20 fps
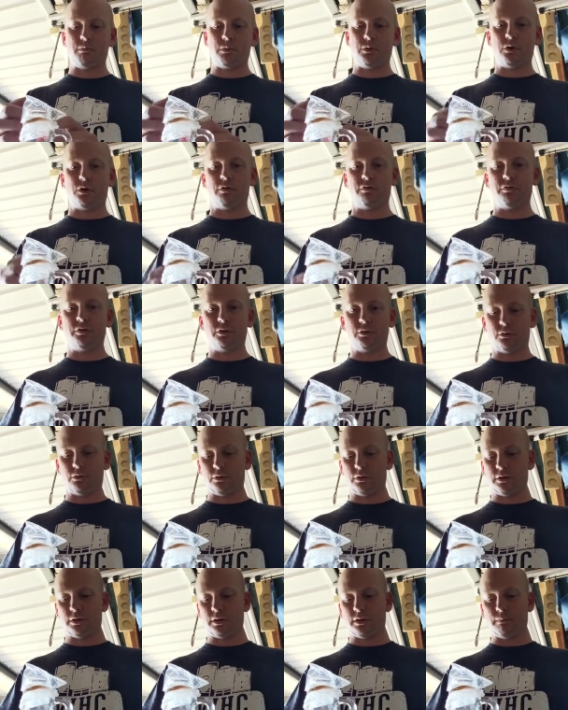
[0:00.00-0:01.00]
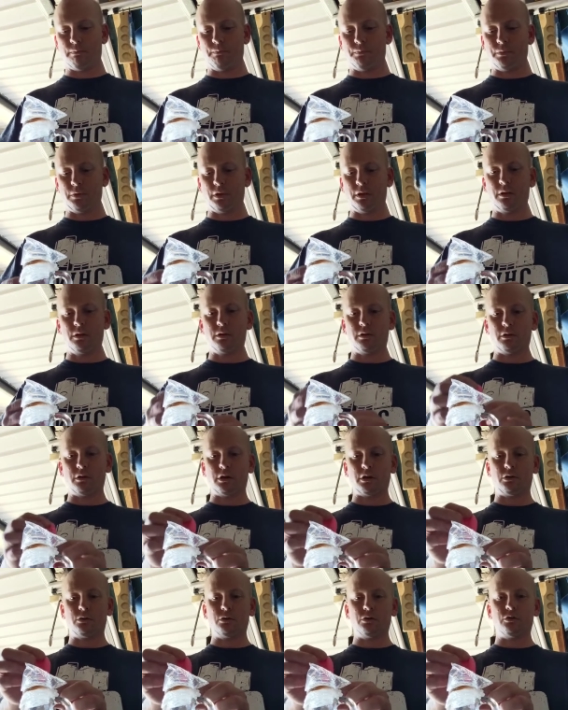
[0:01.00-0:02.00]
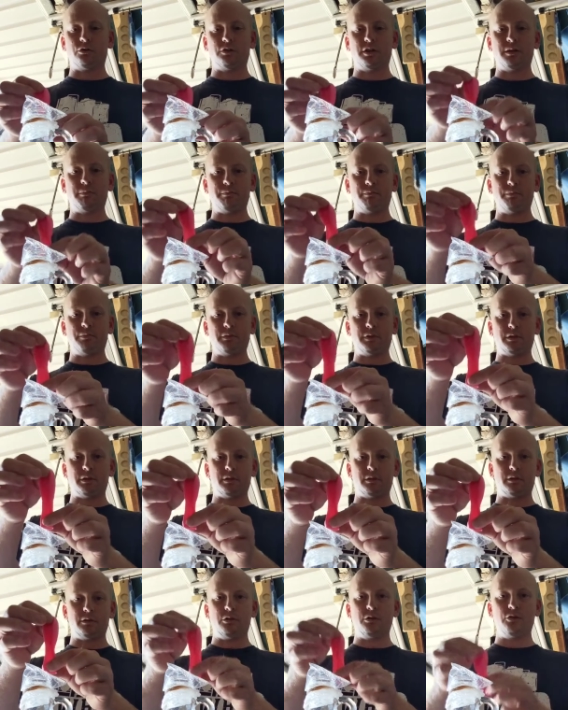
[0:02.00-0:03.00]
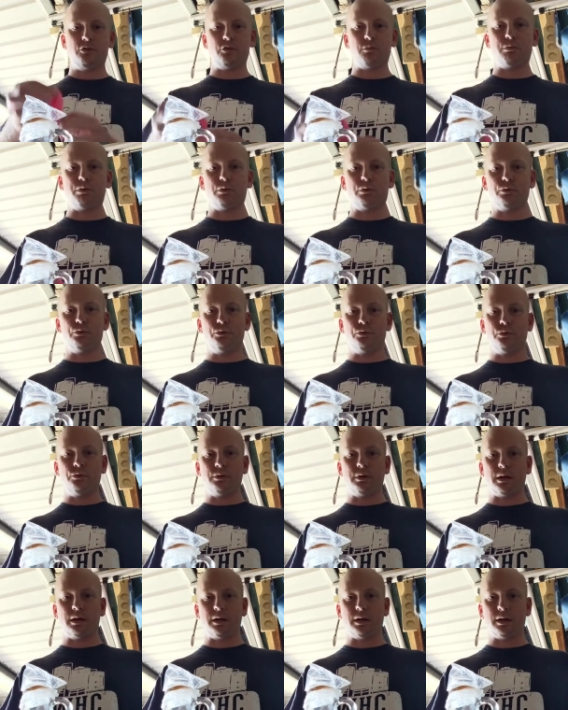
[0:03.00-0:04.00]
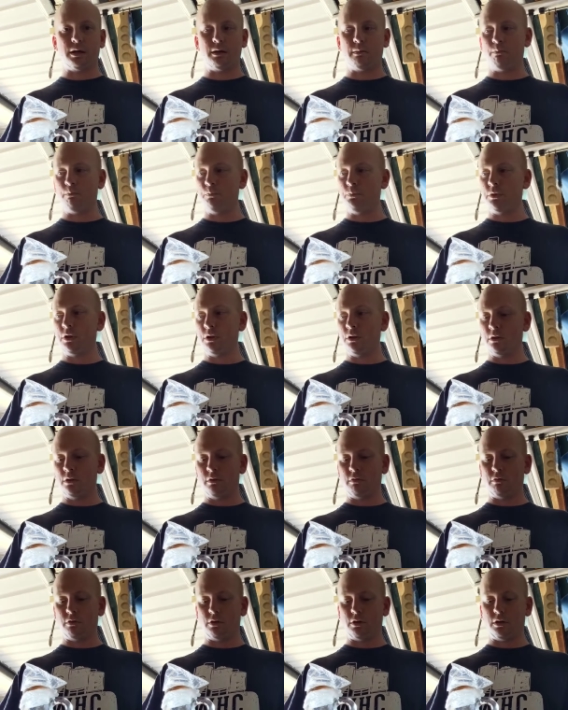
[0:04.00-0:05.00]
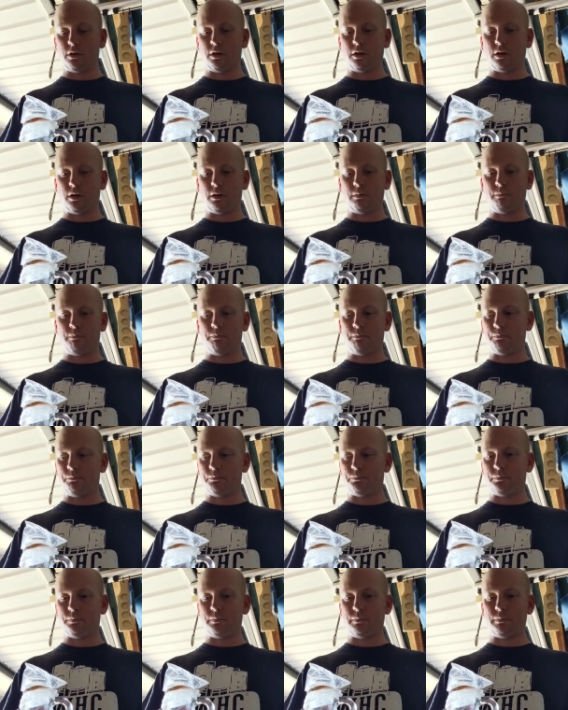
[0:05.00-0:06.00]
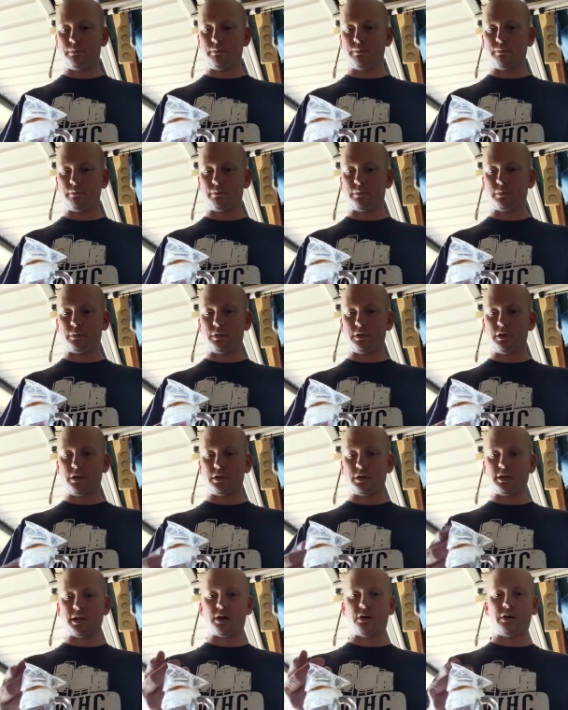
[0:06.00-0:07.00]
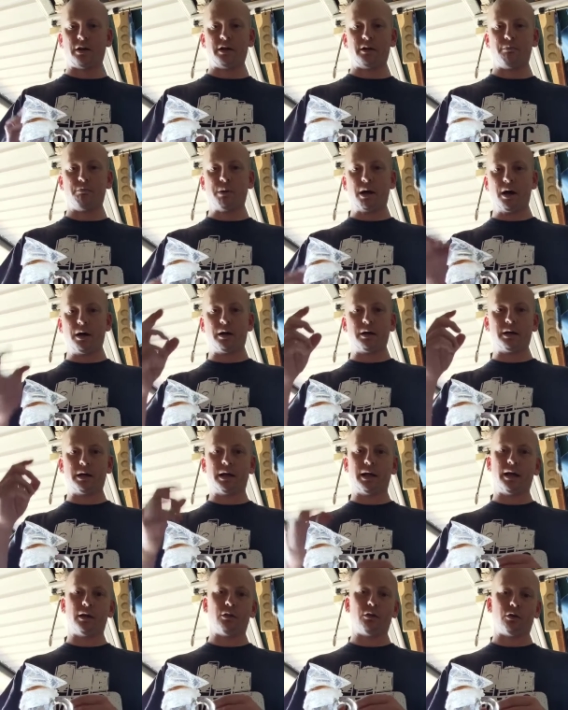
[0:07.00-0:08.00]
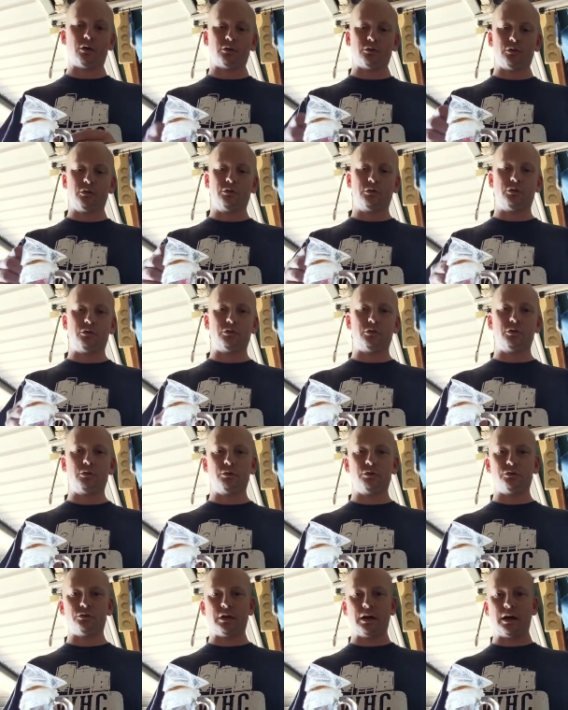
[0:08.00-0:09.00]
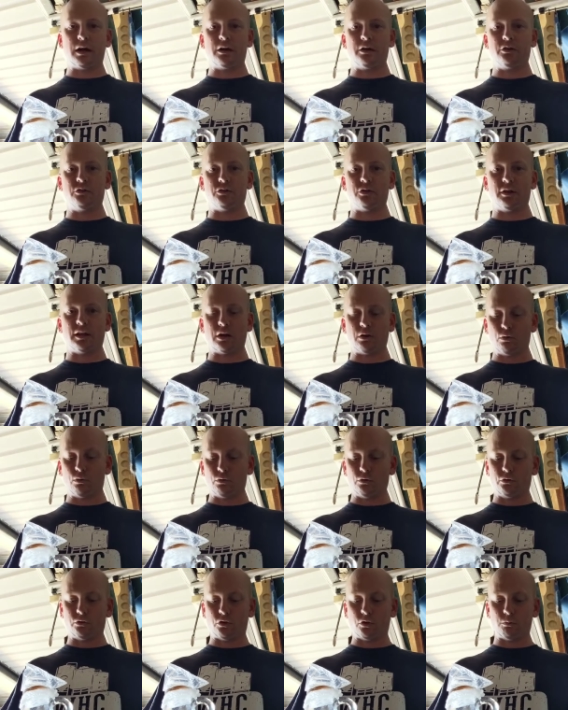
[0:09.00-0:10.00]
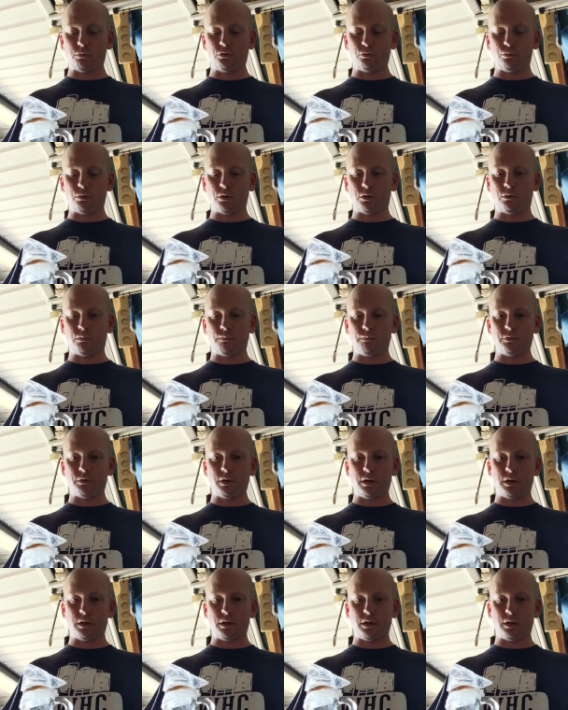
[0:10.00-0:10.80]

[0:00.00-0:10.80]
But I feel a good tip: use a balloon. You can go and get a bung and an airlock to do a starter. You see that all the time as well.